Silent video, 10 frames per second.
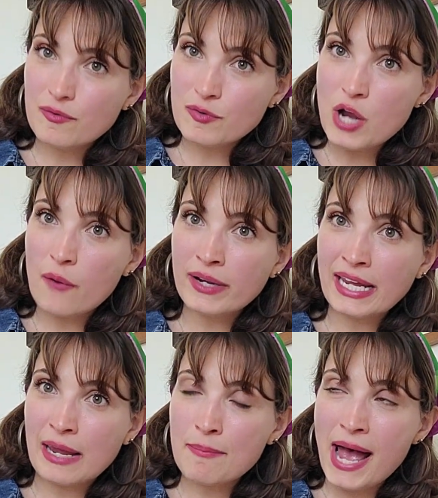knowing
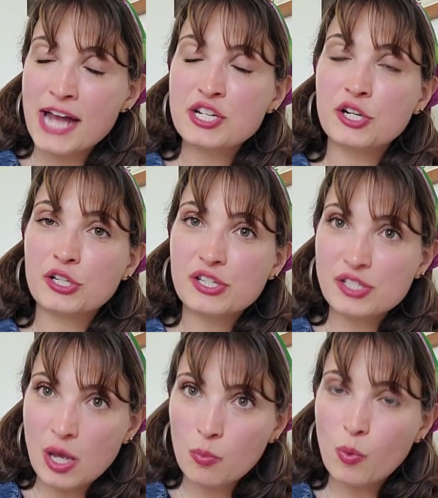Ann Patchett, or
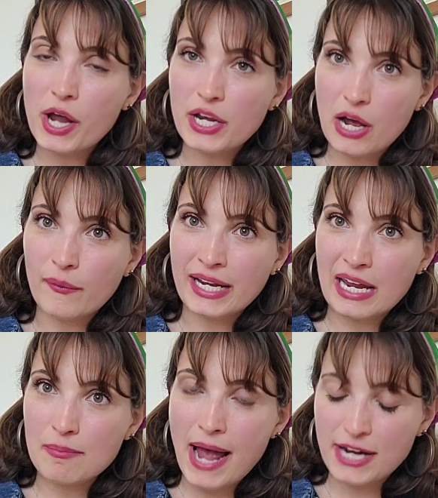somewhat knowing
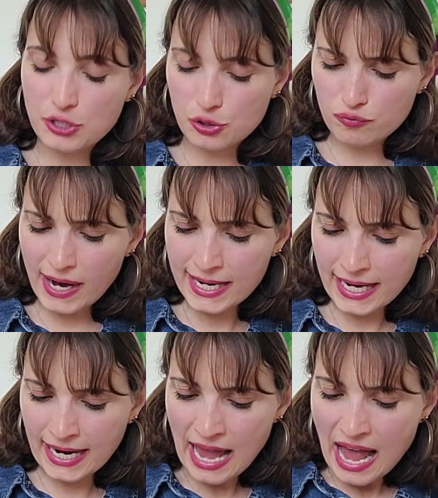Ann Patchett's
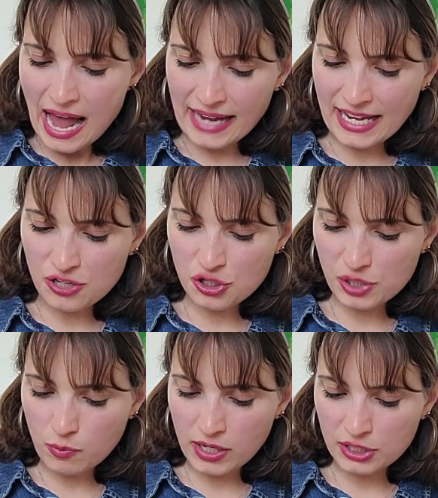writing, I guess
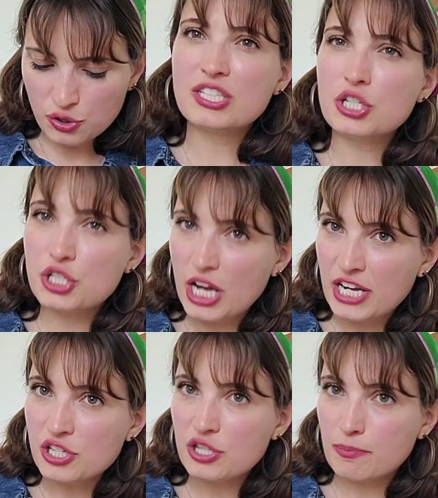she wants to
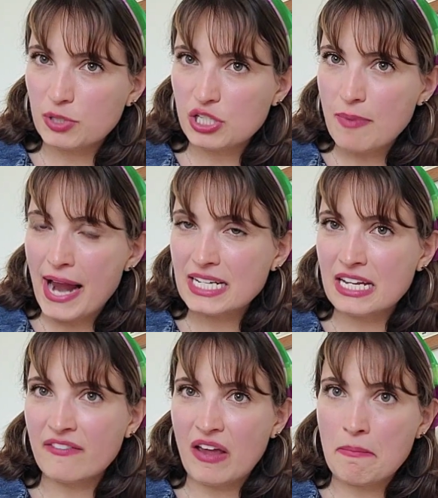change the
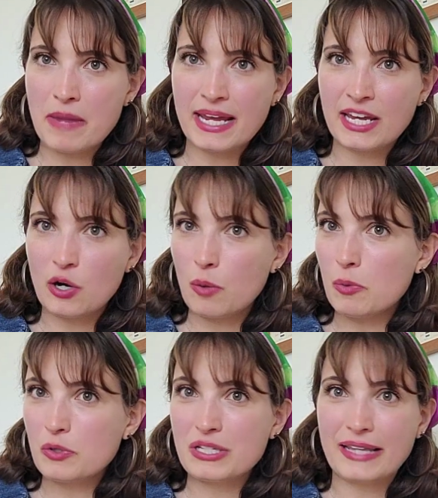perspective and make it
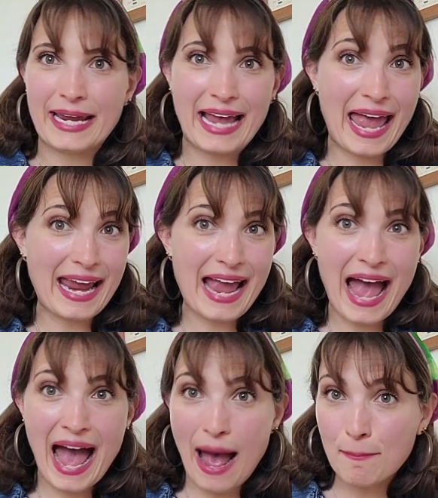almost like a
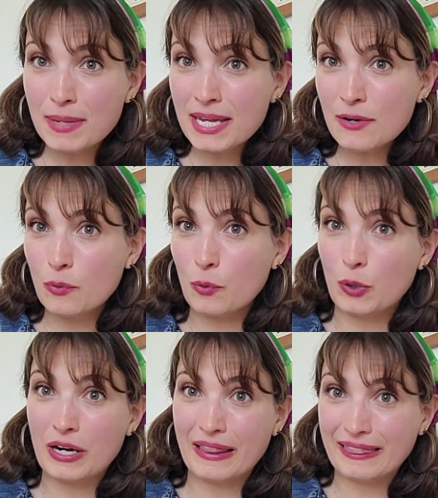happy
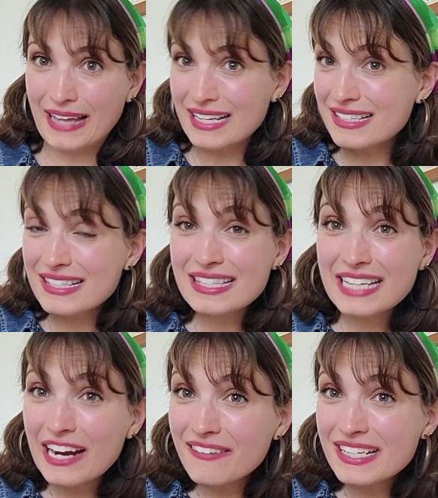or less
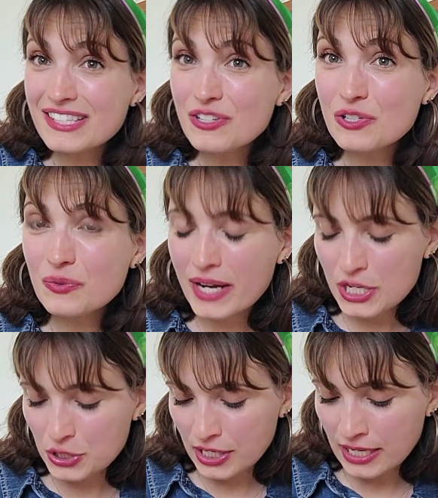scary
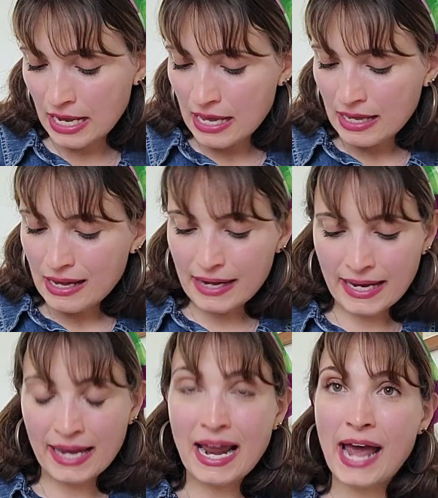situation.
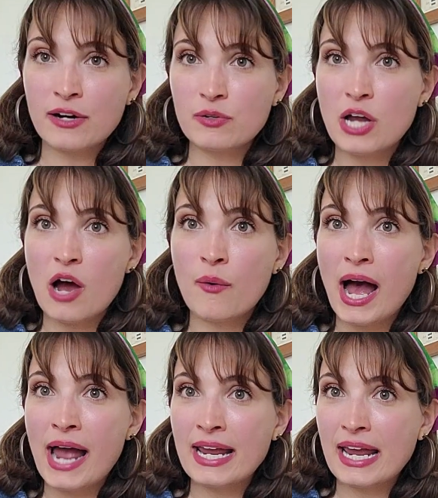Again, I don't know.
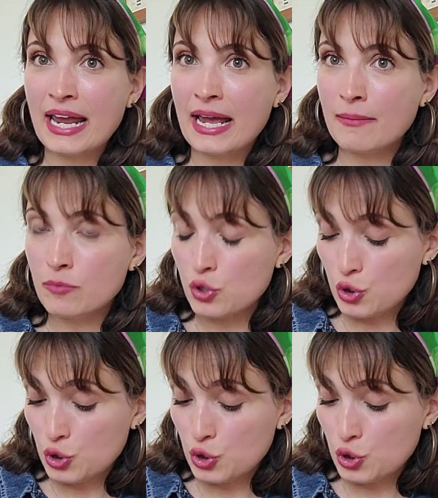I am